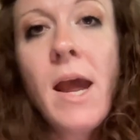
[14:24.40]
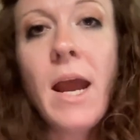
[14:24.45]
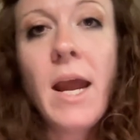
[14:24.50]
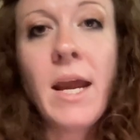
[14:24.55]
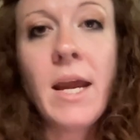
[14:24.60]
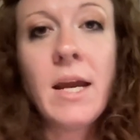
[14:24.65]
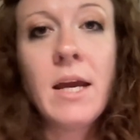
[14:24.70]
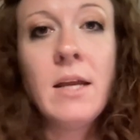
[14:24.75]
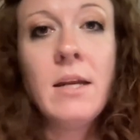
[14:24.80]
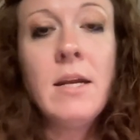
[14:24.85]

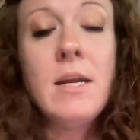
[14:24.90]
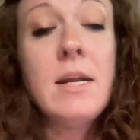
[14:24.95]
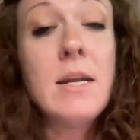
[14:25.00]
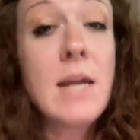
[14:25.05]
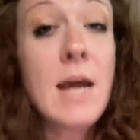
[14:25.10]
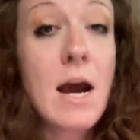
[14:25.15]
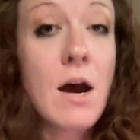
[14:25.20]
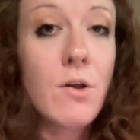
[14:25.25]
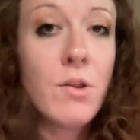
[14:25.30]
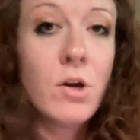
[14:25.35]
And
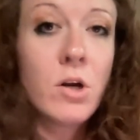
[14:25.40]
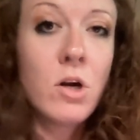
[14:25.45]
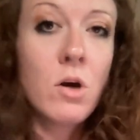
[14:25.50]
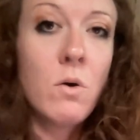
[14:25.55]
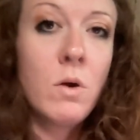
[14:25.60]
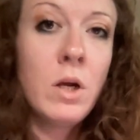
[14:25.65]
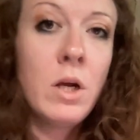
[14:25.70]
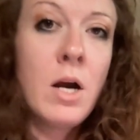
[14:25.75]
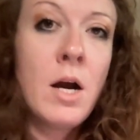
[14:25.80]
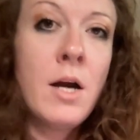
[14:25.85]
now they're
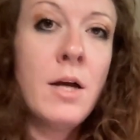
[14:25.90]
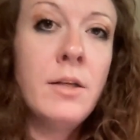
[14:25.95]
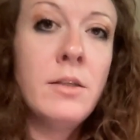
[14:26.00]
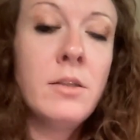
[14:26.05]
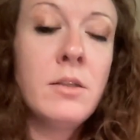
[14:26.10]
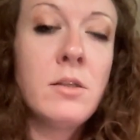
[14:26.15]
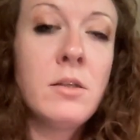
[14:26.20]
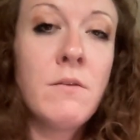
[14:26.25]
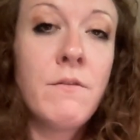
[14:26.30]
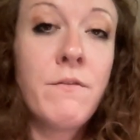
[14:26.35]
going
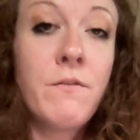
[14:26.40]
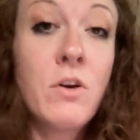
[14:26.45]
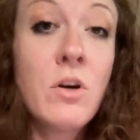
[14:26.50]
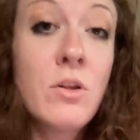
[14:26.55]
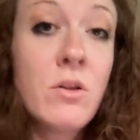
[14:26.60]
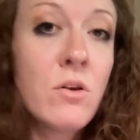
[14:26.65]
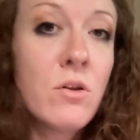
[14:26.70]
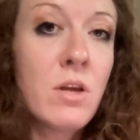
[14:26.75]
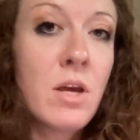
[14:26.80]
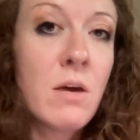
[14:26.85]
on to
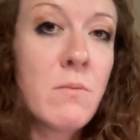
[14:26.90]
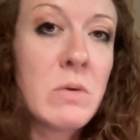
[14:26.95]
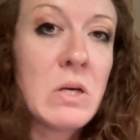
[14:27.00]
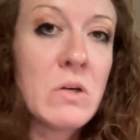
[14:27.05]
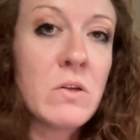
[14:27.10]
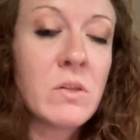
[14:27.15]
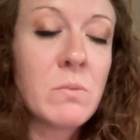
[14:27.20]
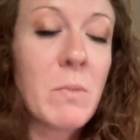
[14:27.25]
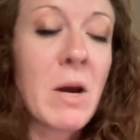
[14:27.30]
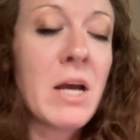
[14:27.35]
further the
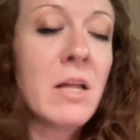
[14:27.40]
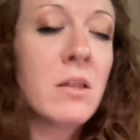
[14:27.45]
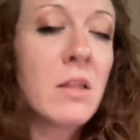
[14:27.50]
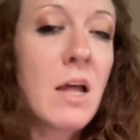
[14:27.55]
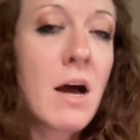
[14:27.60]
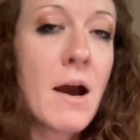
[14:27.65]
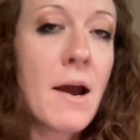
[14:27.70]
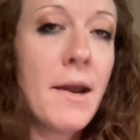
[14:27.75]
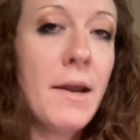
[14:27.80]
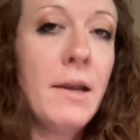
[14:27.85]
abuse by
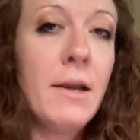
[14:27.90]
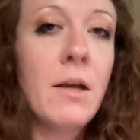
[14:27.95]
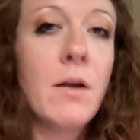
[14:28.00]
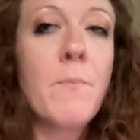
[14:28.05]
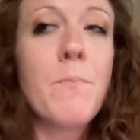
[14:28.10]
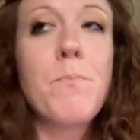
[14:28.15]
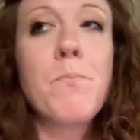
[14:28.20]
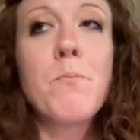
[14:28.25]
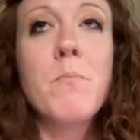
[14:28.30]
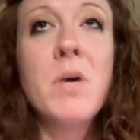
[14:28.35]
lying,
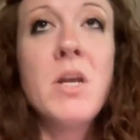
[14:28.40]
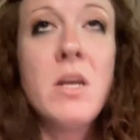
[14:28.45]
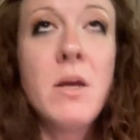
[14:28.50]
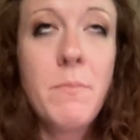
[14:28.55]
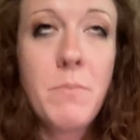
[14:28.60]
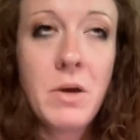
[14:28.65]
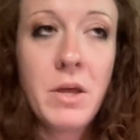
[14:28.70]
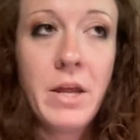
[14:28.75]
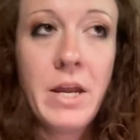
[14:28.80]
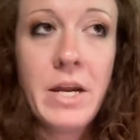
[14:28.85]

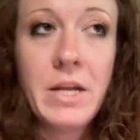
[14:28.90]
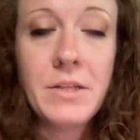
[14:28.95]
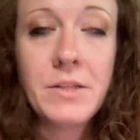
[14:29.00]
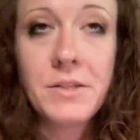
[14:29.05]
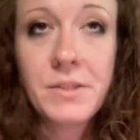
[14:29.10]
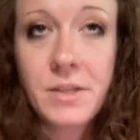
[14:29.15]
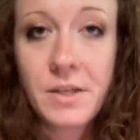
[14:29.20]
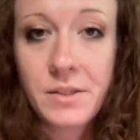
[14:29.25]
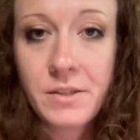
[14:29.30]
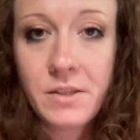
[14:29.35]
manipulating the
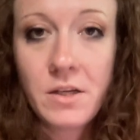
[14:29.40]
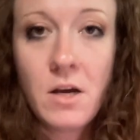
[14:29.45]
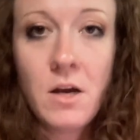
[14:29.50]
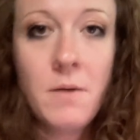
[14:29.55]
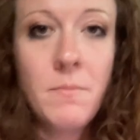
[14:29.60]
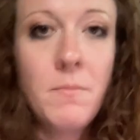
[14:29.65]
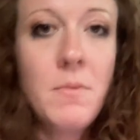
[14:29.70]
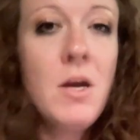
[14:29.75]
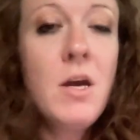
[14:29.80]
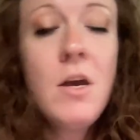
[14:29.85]

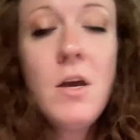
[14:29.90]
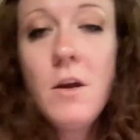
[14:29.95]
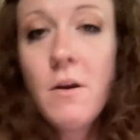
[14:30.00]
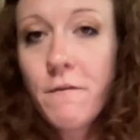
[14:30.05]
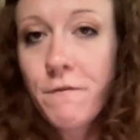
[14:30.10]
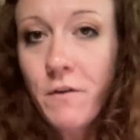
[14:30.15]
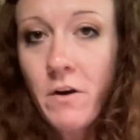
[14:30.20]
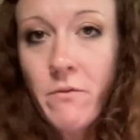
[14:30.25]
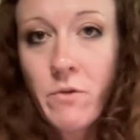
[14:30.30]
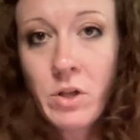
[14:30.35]
system,
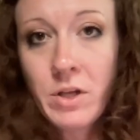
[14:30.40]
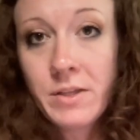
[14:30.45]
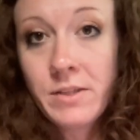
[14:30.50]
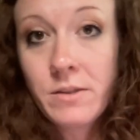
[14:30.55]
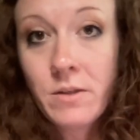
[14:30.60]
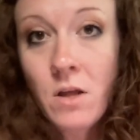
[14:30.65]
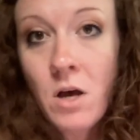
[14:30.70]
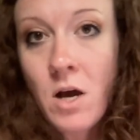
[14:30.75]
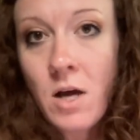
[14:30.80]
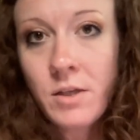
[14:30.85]
frivolous
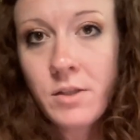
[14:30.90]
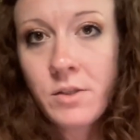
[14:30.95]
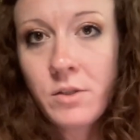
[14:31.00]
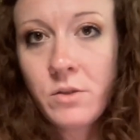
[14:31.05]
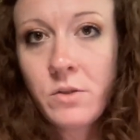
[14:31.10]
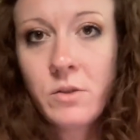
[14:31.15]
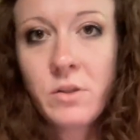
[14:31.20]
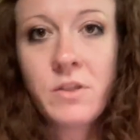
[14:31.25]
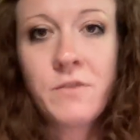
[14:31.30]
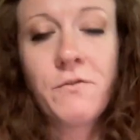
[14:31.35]

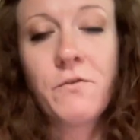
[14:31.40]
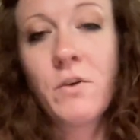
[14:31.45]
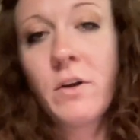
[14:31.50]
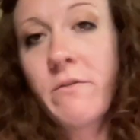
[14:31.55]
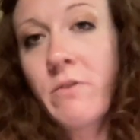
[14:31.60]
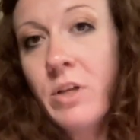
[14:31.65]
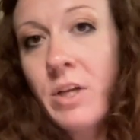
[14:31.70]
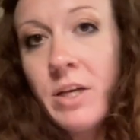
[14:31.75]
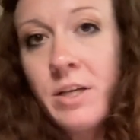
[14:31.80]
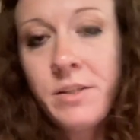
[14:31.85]
lawsuits,
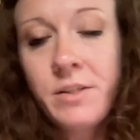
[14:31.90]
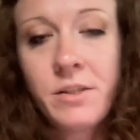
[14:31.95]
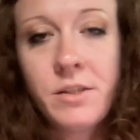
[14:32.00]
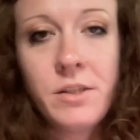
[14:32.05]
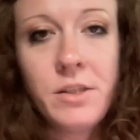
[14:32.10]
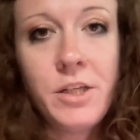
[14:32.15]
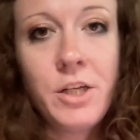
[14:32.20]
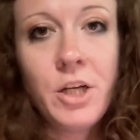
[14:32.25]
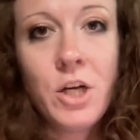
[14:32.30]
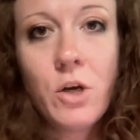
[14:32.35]
frivolous,
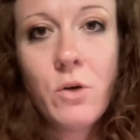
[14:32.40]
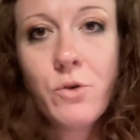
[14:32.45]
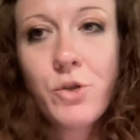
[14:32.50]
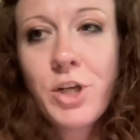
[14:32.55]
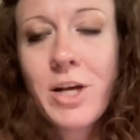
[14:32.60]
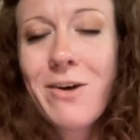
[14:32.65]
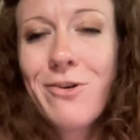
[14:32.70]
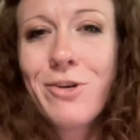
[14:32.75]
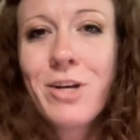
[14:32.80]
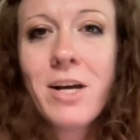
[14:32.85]

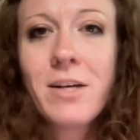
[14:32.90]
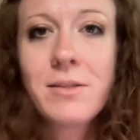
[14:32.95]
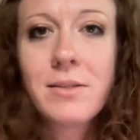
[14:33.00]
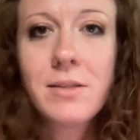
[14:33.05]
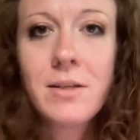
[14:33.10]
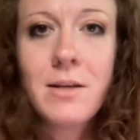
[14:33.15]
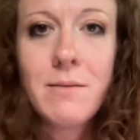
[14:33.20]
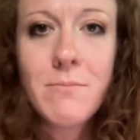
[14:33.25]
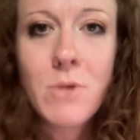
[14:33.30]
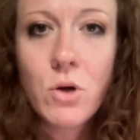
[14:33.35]
child
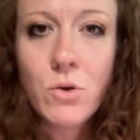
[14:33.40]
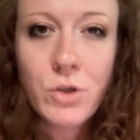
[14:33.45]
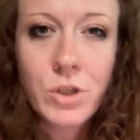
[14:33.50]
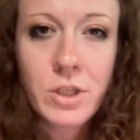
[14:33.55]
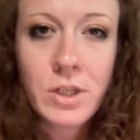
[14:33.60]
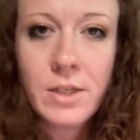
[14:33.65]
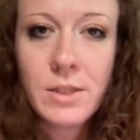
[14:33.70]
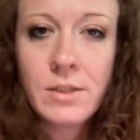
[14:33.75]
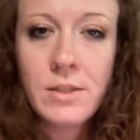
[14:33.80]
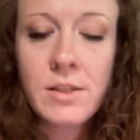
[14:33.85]
custody
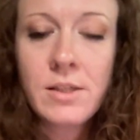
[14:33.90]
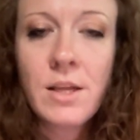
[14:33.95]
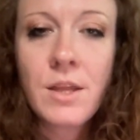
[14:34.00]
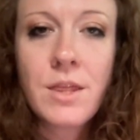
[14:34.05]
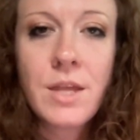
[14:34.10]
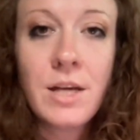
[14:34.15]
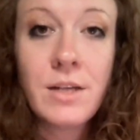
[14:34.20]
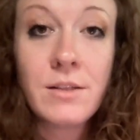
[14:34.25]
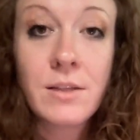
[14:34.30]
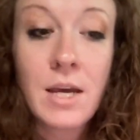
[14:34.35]
motions,
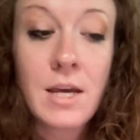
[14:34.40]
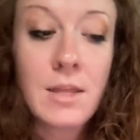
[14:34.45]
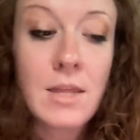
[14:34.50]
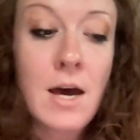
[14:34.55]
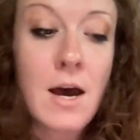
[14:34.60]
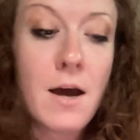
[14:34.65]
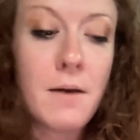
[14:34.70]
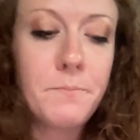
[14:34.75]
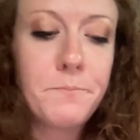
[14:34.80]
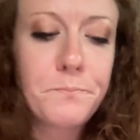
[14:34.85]
things like
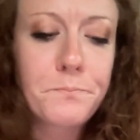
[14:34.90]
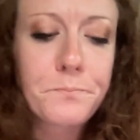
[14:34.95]
that.